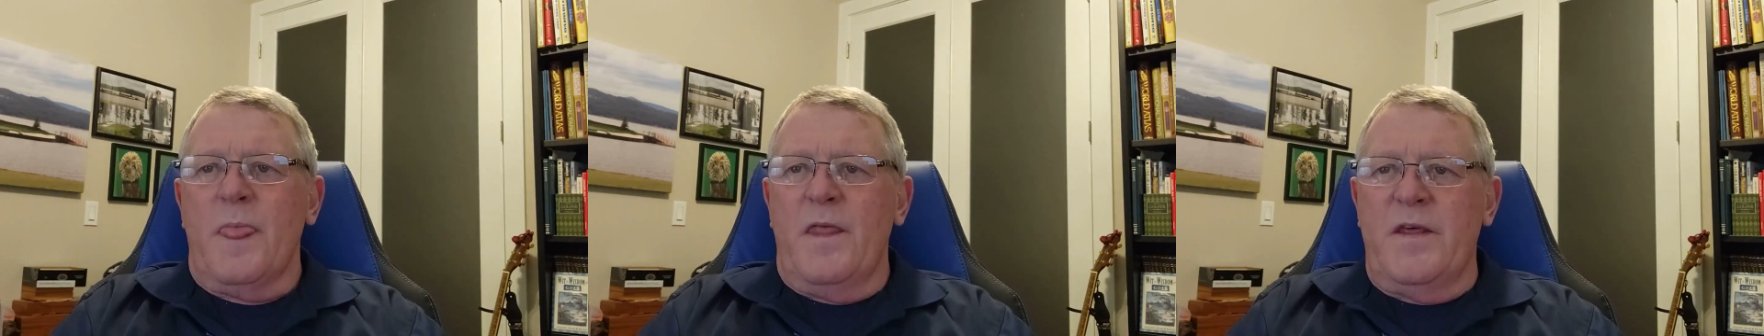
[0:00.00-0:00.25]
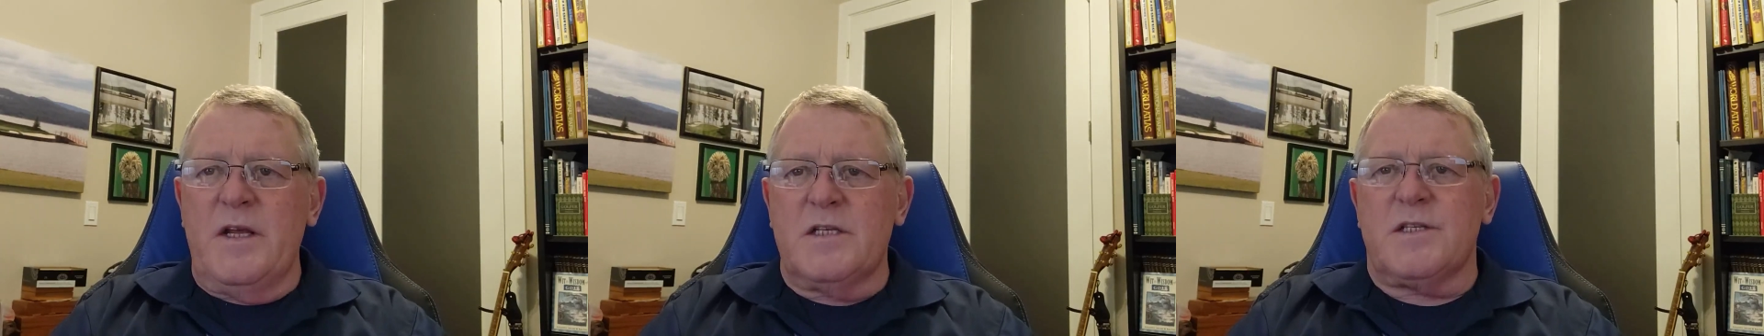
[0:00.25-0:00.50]

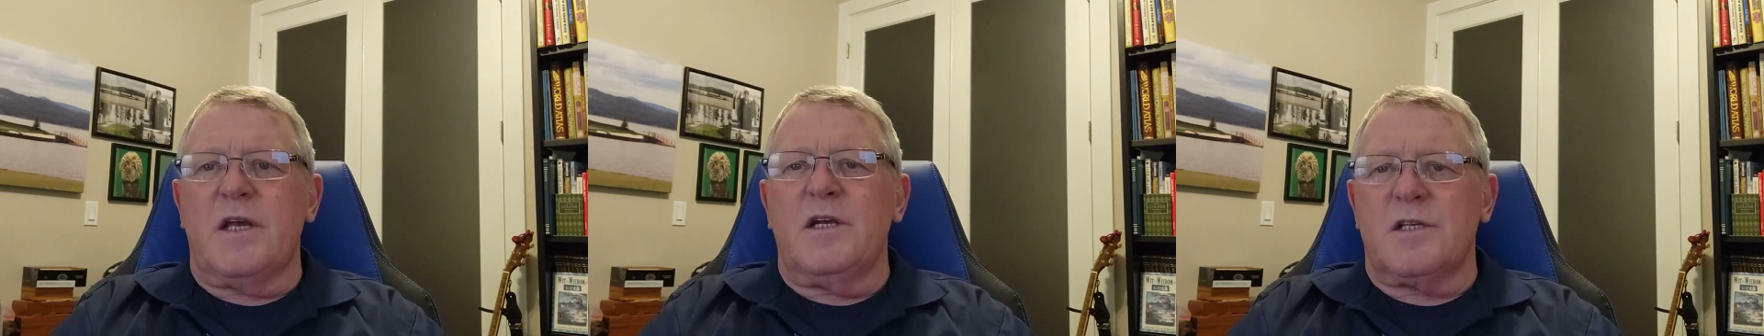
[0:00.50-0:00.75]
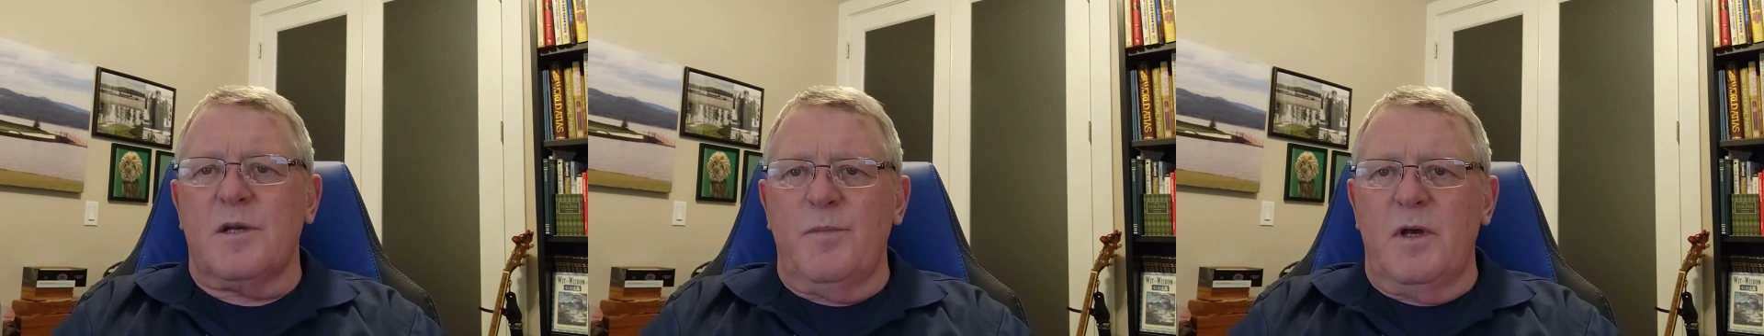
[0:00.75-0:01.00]
These
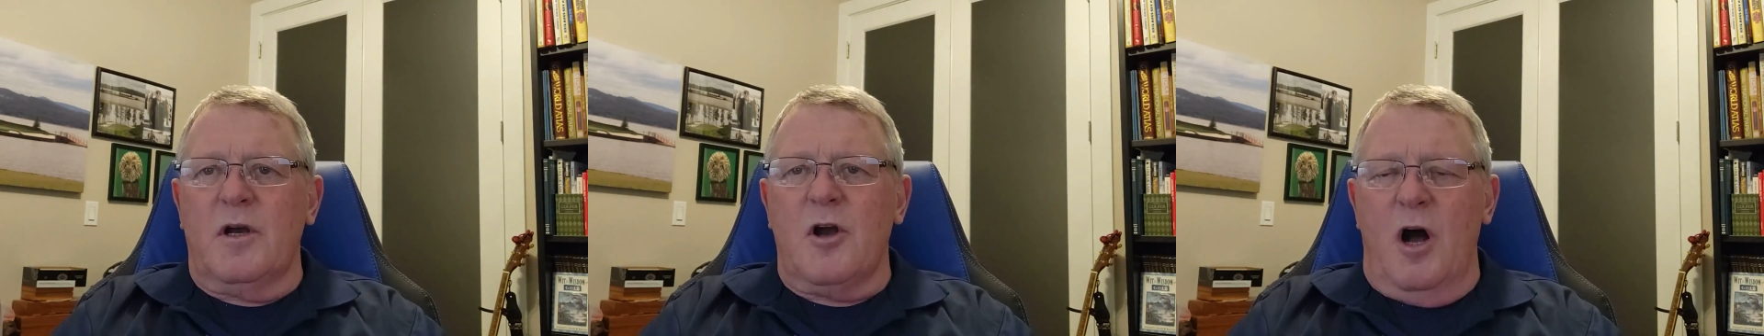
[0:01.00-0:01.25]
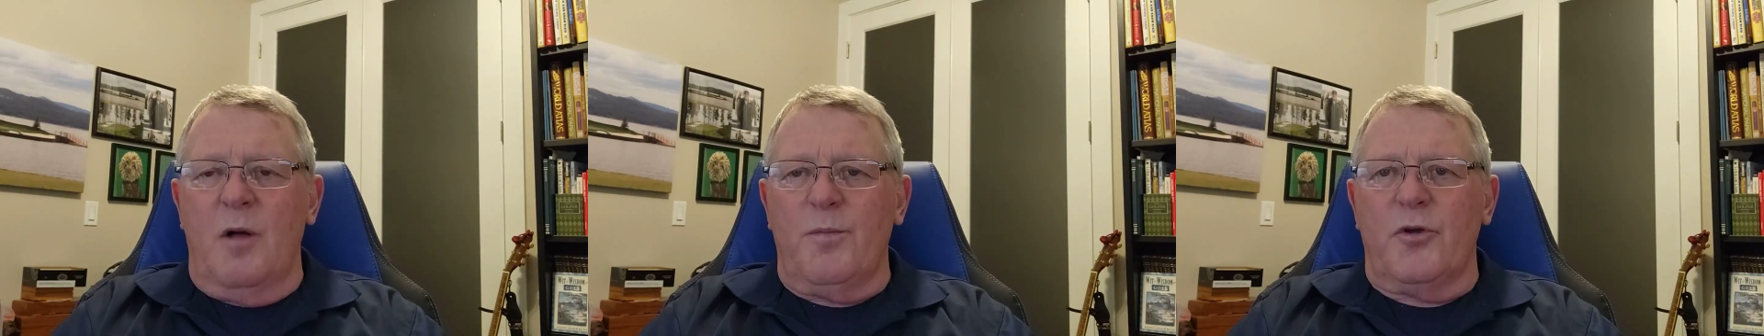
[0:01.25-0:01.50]
things can be
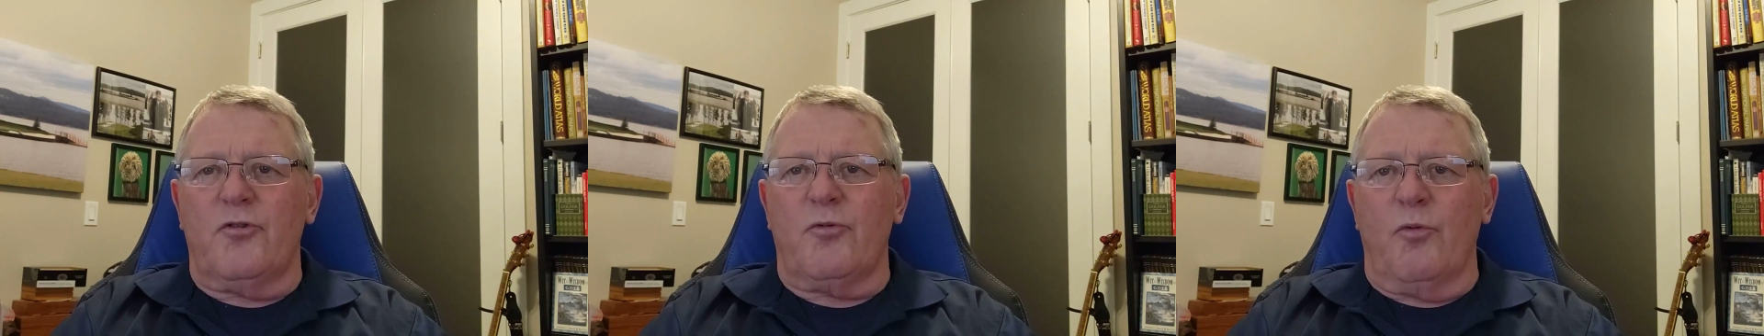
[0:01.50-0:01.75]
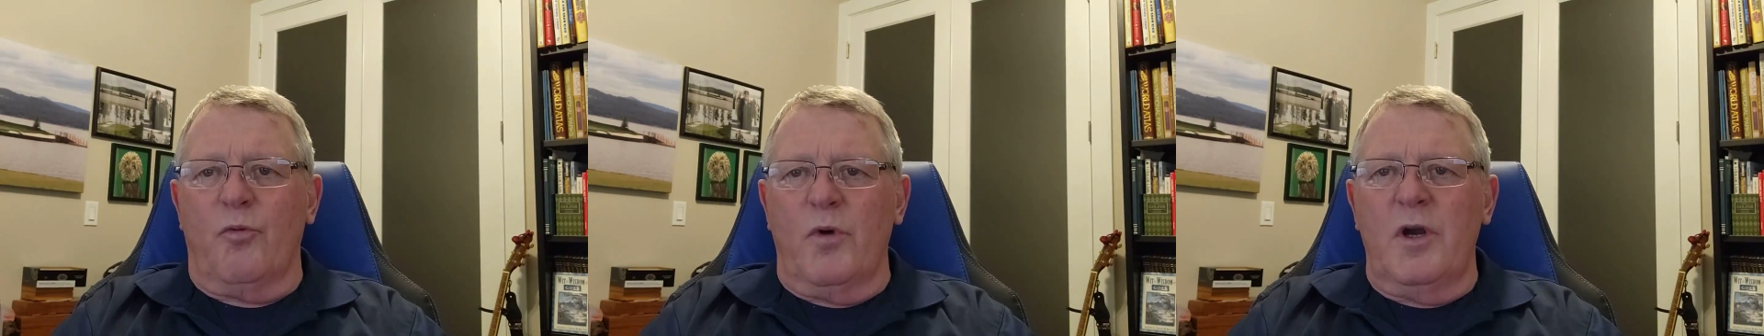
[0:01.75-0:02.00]
accomplished
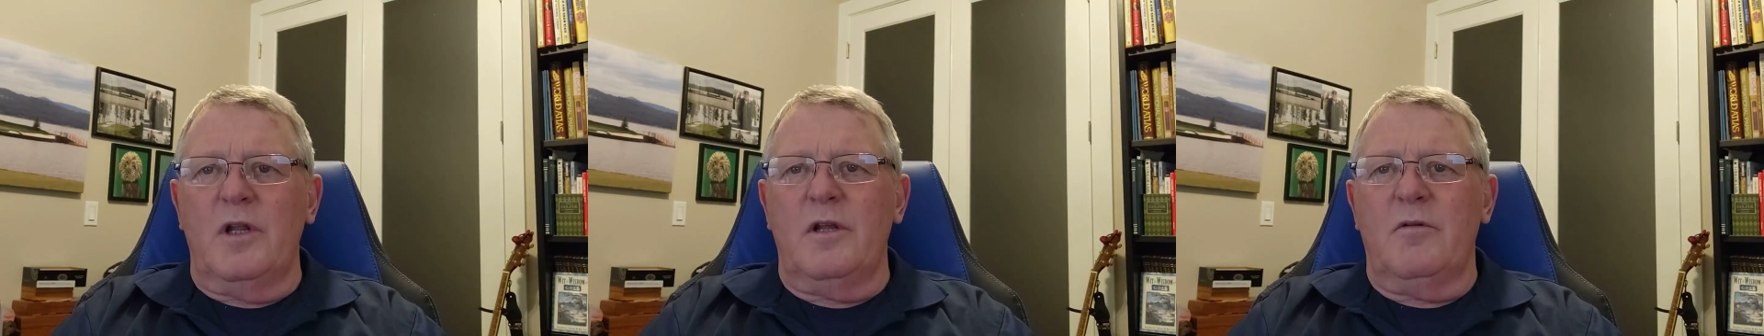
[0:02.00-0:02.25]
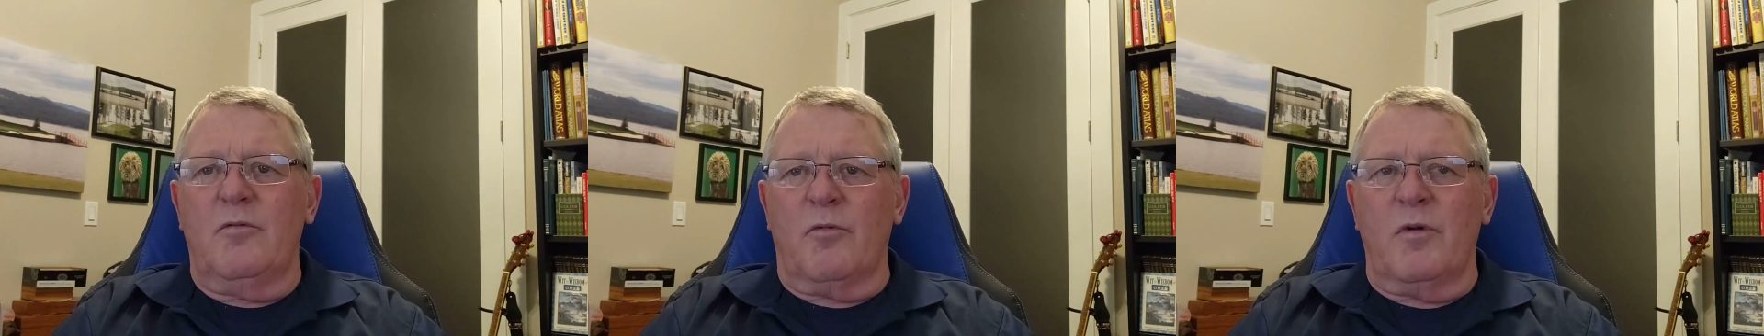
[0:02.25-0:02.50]

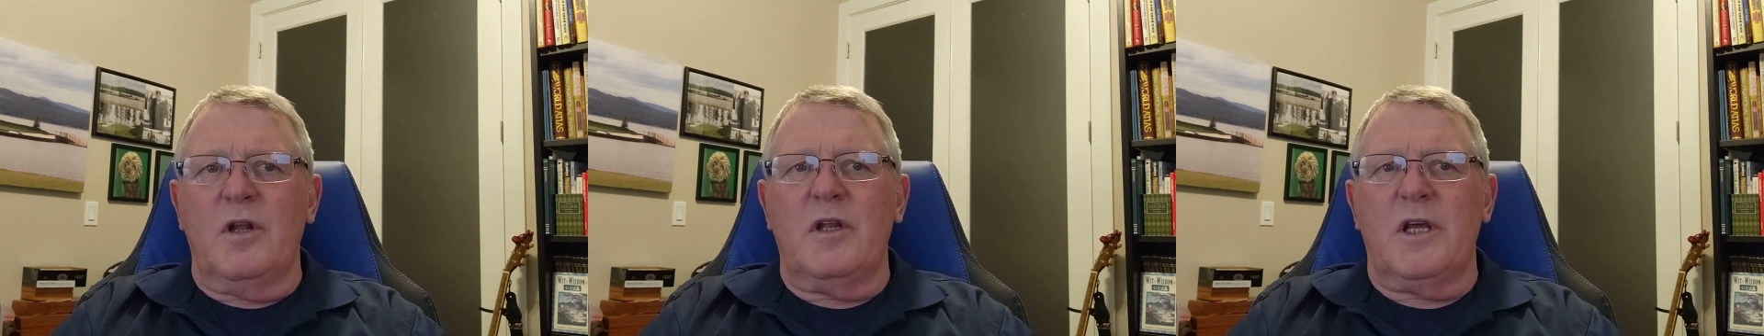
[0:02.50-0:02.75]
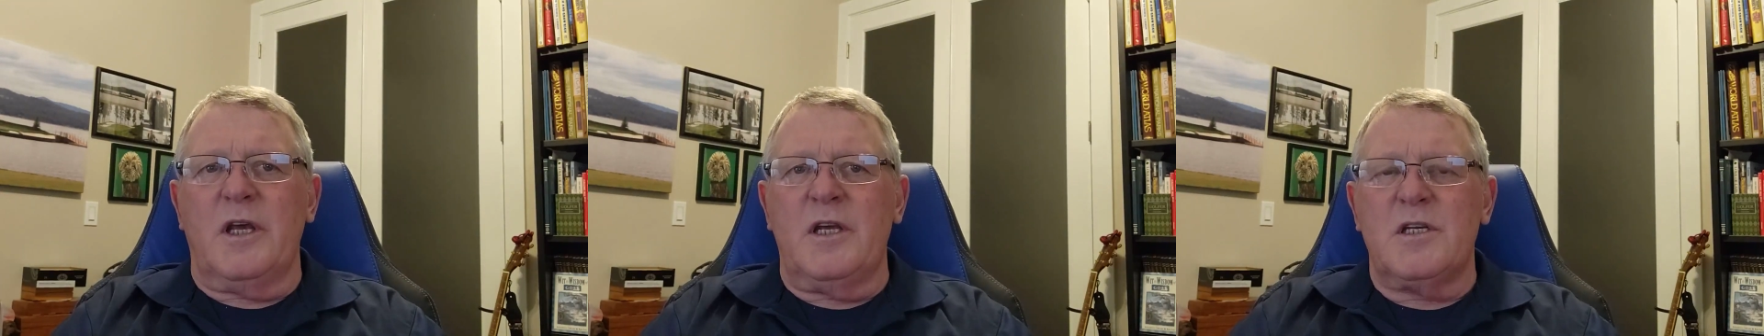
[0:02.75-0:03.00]
really,
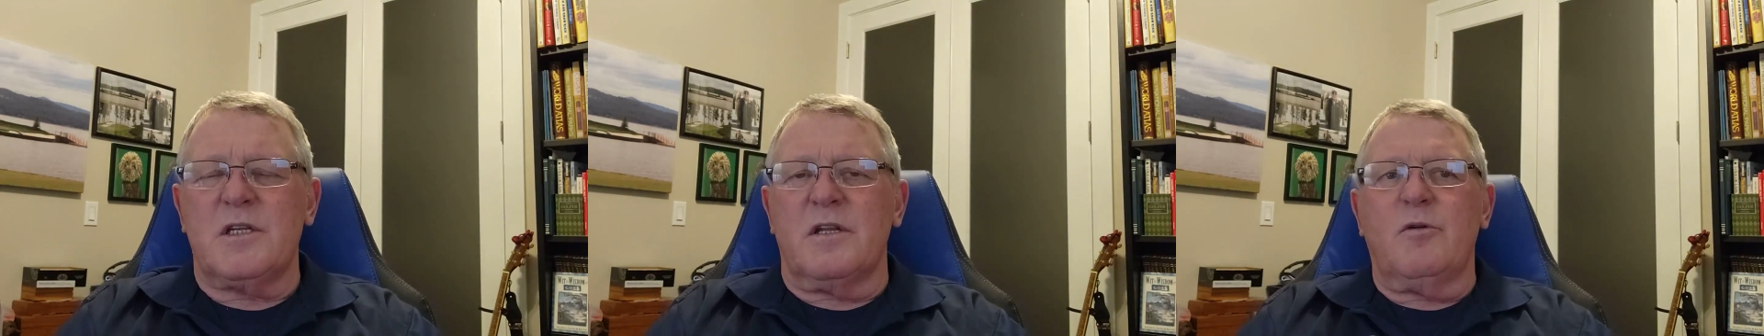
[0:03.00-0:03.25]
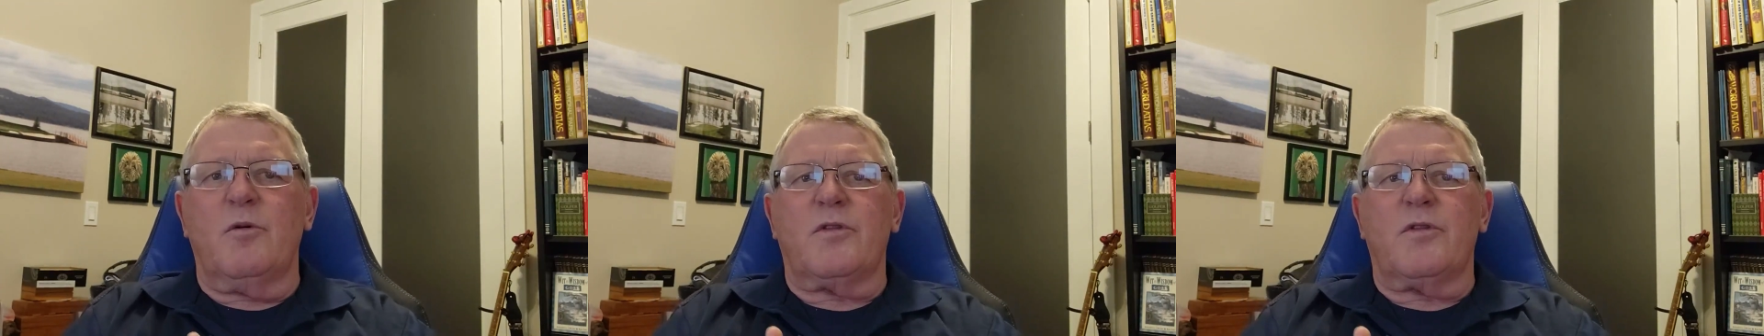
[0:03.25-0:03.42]
really easily